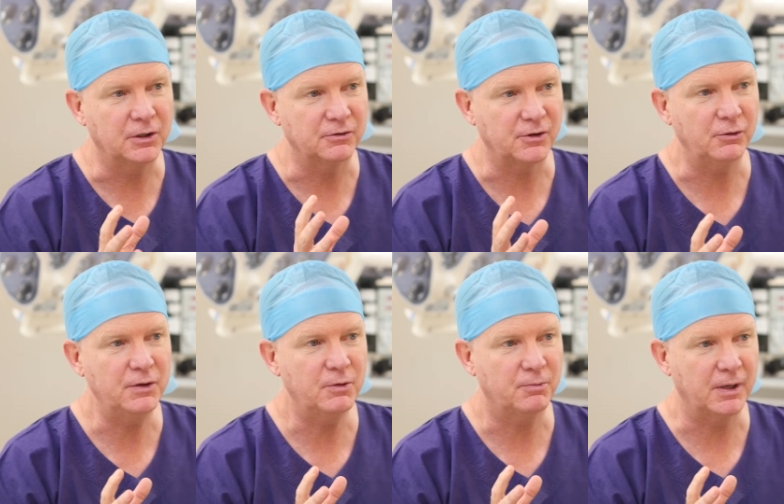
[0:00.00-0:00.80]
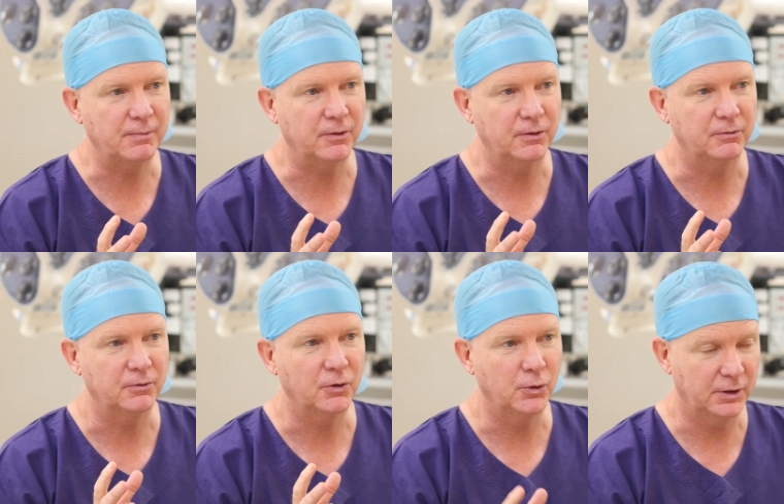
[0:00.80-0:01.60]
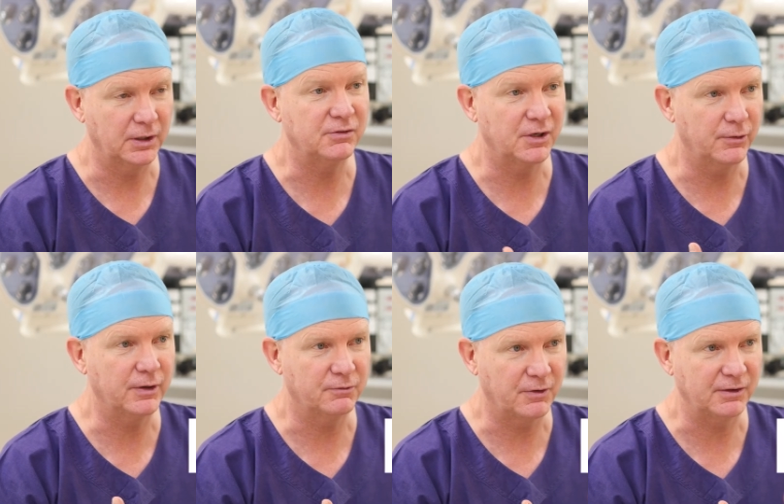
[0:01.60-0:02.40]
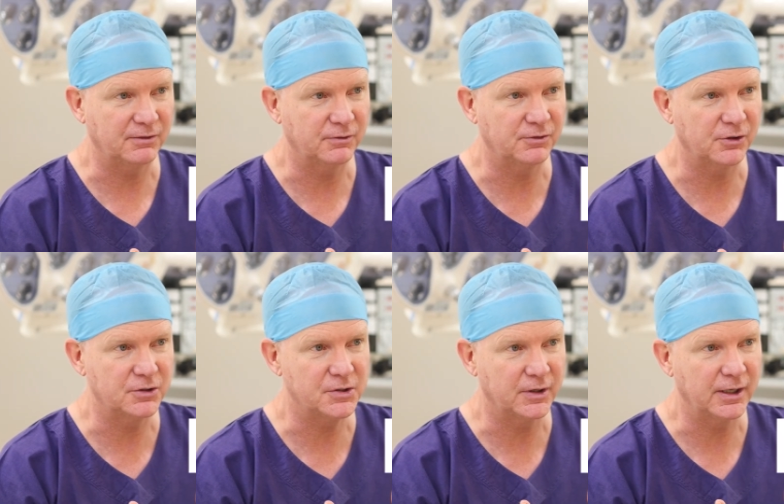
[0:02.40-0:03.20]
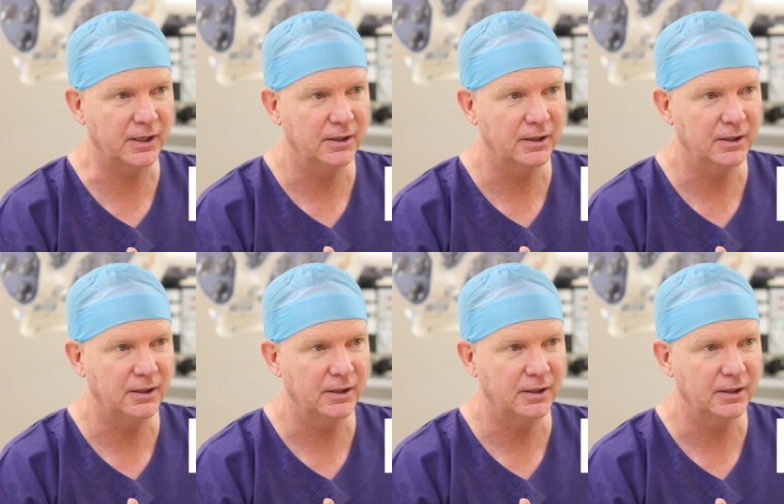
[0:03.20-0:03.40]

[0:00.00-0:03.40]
Consulting with people who are considering facelift surgery